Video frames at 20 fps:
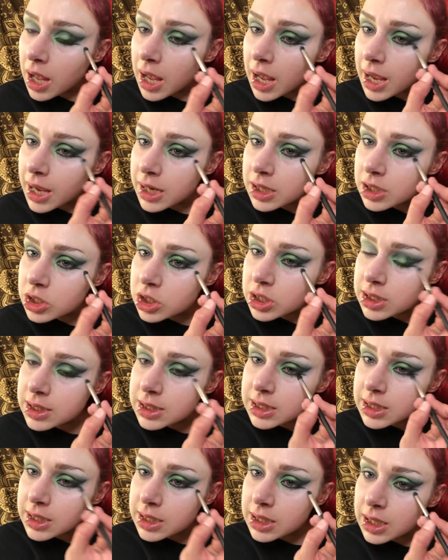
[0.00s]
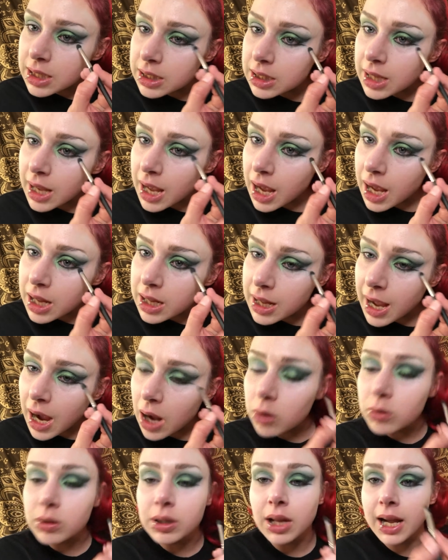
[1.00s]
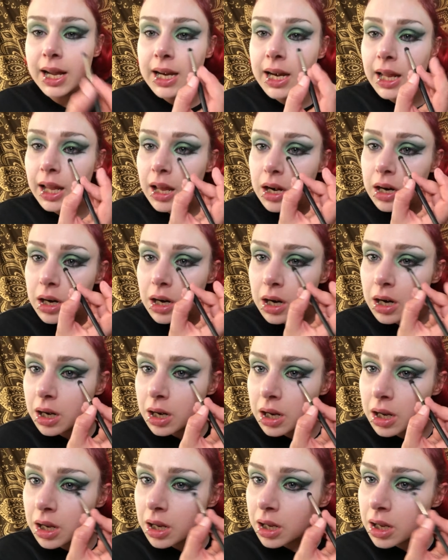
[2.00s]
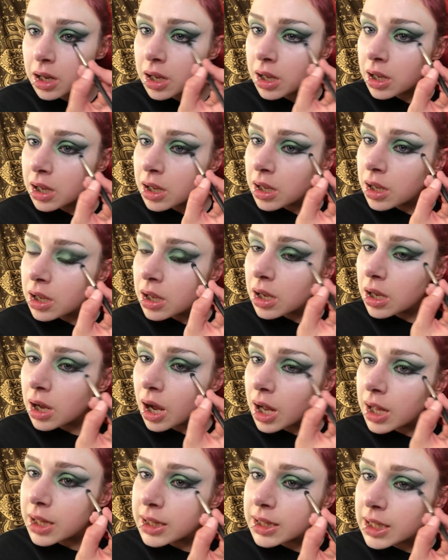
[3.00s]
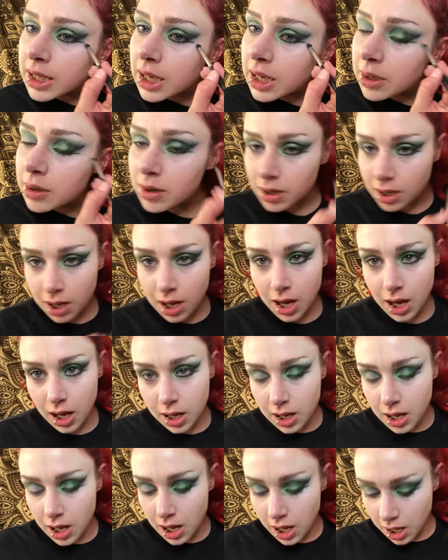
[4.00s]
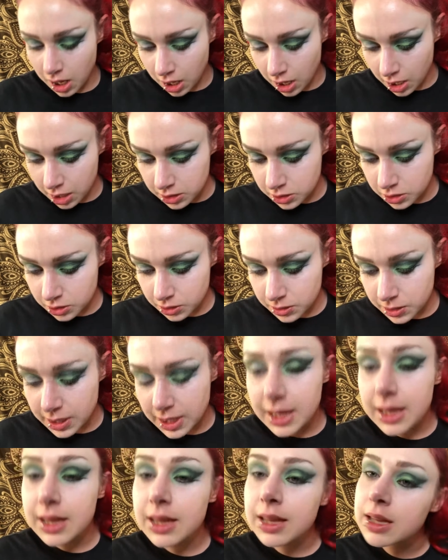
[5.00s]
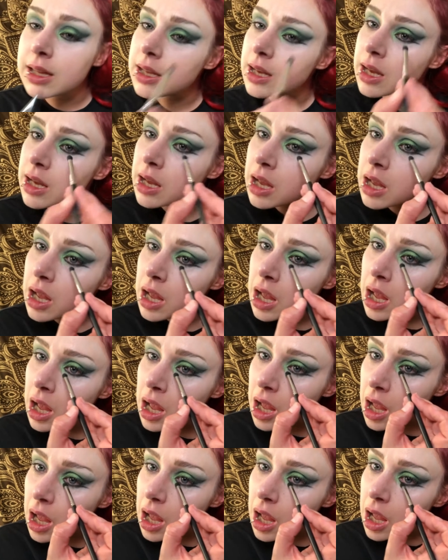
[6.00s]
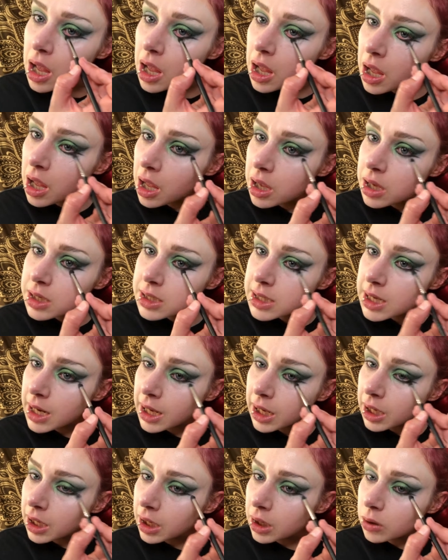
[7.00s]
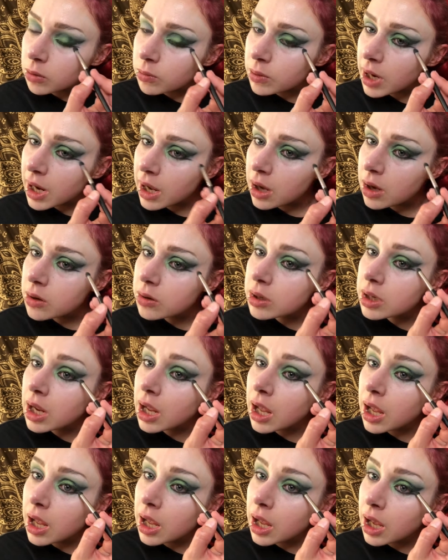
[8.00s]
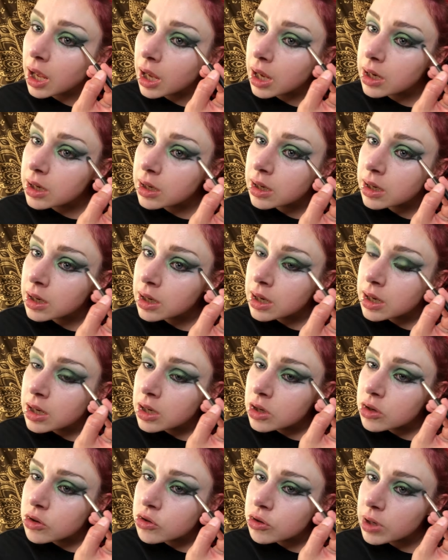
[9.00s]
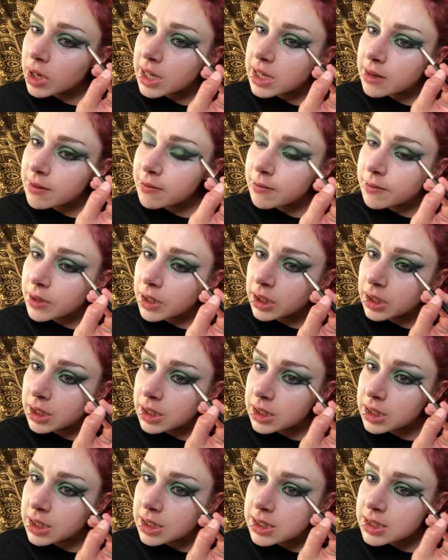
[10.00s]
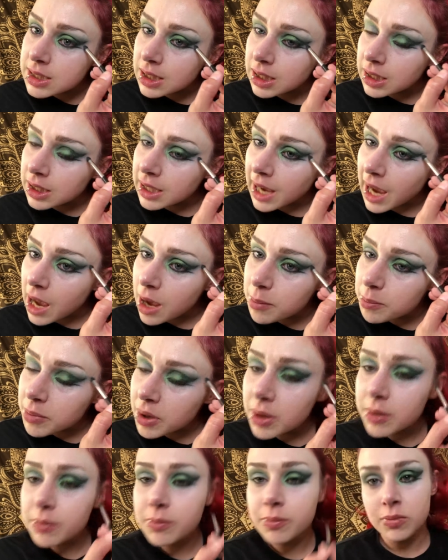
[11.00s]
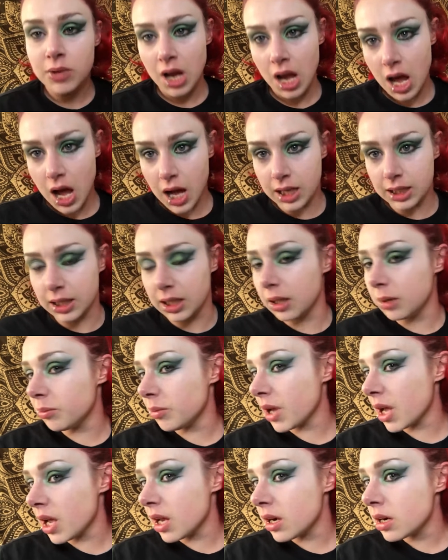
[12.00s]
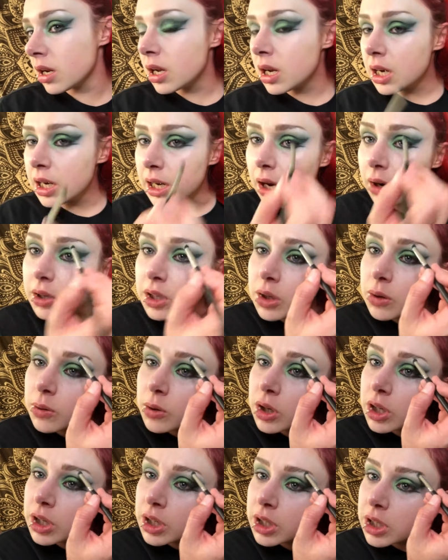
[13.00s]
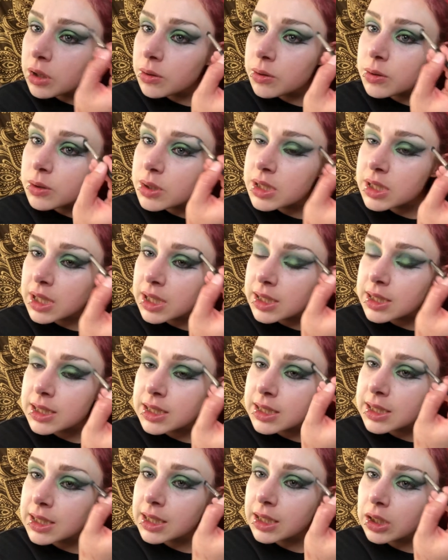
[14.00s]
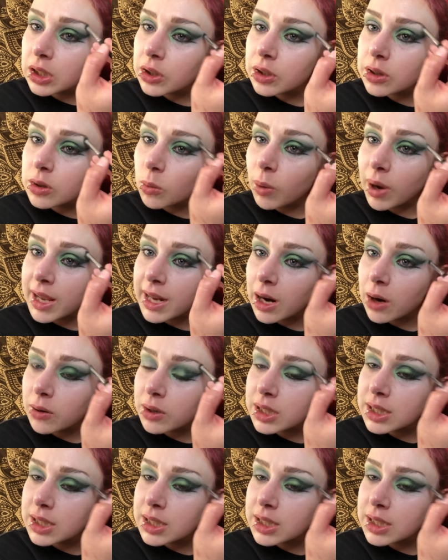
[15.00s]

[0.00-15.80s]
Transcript: and just outlining it on the underneath, taking it around and trying to fill in this little gap a little bit. Now you could use concealer, the whiteout